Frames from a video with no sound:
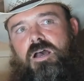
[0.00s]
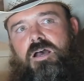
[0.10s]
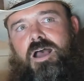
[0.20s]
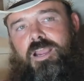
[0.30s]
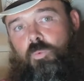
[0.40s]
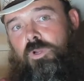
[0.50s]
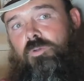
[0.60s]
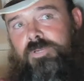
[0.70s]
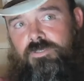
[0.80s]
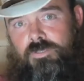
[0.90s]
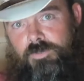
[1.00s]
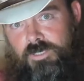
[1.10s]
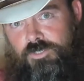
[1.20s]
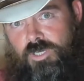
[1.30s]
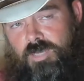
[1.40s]
Uh, I will be
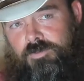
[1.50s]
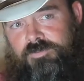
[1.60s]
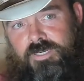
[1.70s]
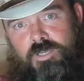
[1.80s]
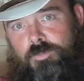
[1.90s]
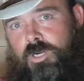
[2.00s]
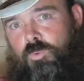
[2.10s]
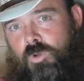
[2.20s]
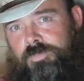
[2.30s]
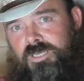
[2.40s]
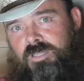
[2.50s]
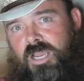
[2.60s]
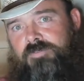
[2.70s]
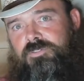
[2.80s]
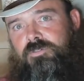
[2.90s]
doing a Jobber video, but it won't be a
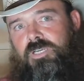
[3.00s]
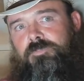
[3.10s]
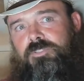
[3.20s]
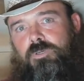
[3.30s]
live stream.